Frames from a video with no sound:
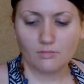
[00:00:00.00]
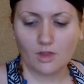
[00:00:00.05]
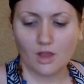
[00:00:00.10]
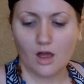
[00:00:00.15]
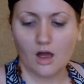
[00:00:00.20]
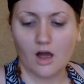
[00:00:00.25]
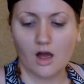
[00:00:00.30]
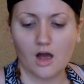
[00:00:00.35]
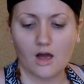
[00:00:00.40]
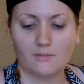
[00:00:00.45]

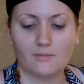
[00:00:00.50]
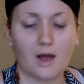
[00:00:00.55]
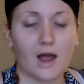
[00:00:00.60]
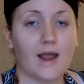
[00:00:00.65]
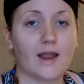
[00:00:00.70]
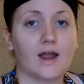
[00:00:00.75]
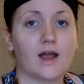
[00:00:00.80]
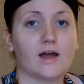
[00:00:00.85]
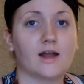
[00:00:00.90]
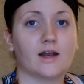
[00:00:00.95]

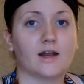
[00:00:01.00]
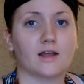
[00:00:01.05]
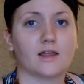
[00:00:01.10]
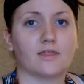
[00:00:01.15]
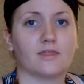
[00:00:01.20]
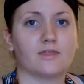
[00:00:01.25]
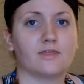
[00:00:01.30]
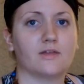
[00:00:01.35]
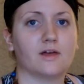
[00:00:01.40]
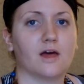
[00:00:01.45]
I got
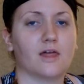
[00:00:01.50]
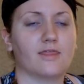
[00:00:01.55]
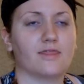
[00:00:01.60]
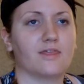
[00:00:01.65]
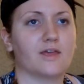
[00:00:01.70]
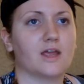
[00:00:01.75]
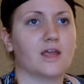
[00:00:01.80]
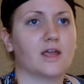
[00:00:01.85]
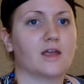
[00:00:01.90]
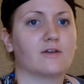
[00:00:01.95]
a
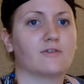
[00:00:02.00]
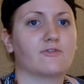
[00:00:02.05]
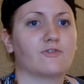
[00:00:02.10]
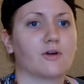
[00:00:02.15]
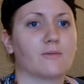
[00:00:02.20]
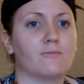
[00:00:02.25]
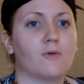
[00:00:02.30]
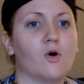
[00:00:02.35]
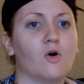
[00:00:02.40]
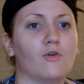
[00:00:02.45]
thing
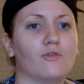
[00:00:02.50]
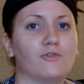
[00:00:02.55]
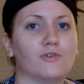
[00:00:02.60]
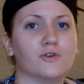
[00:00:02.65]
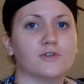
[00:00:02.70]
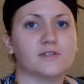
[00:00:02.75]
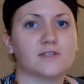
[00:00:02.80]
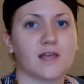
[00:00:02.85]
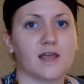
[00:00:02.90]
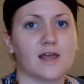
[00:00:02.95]
from Whole
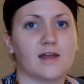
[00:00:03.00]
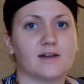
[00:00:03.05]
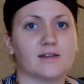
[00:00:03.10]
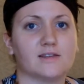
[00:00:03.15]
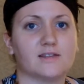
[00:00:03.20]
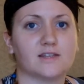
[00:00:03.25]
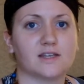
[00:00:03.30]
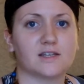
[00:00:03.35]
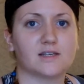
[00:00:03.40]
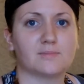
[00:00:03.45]
Foods. They had a
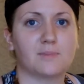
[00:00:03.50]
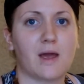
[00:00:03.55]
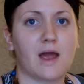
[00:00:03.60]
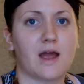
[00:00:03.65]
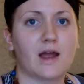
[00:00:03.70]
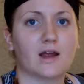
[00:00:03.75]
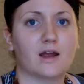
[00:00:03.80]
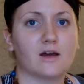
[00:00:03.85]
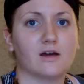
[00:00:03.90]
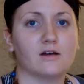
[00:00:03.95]

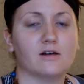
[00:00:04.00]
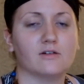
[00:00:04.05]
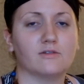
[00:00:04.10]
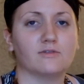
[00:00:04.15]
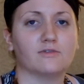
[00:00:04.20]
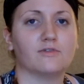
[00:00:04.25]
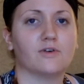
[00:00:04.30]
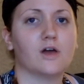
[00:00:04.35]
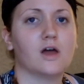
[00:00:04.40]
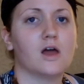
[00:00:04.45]
6-pack of